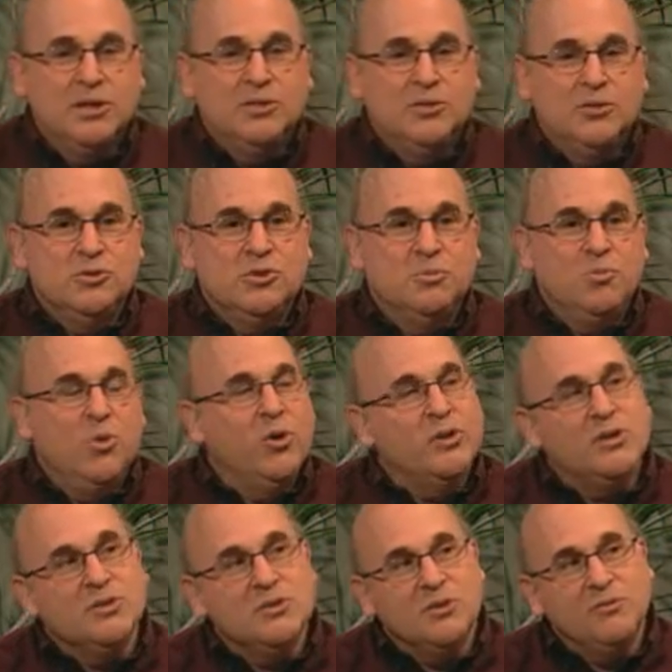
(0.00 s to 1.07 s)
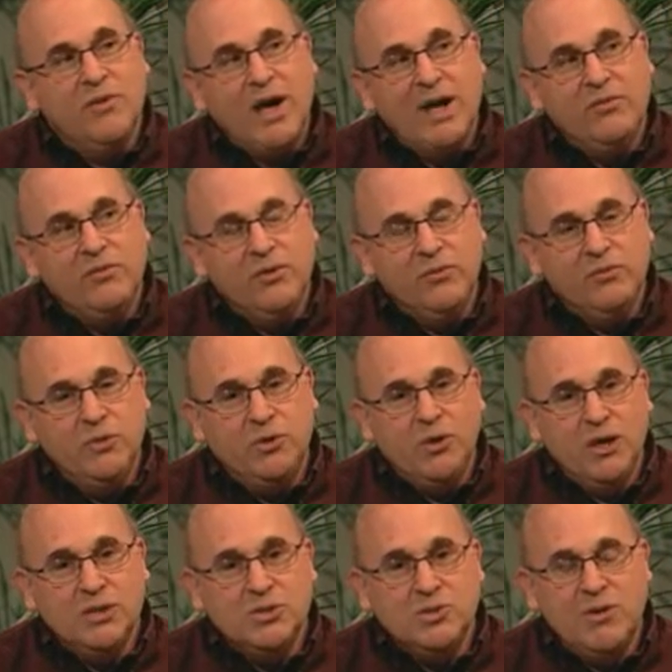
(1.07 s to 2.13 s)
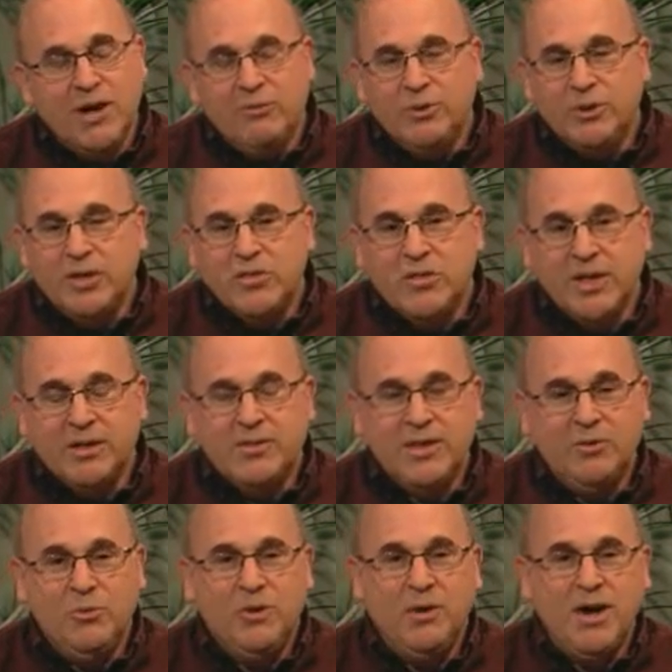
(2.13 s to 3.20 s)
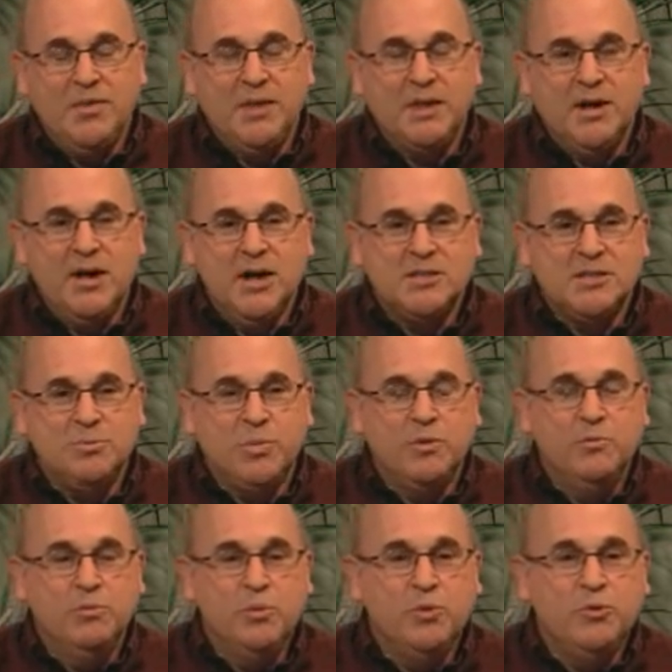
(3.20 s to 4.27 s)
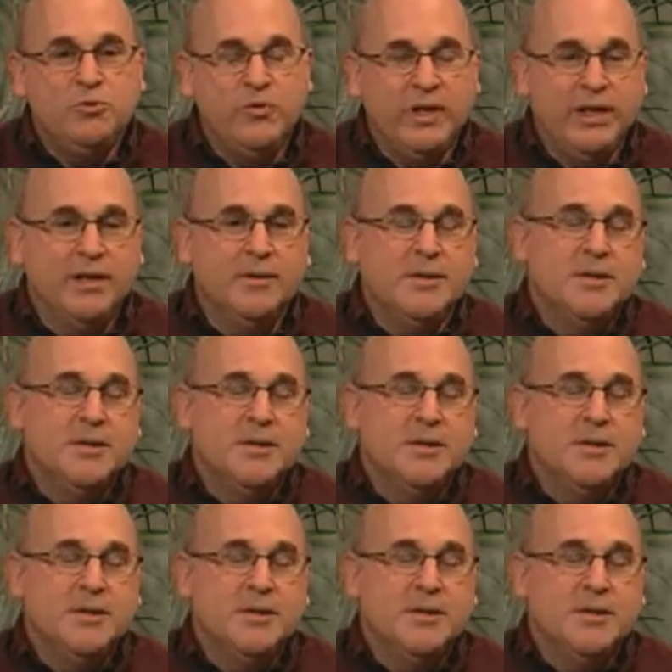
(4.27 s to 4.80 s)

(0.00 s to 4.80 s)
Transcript: to support the survival of neurons. So I really think that we're on the cusp of moving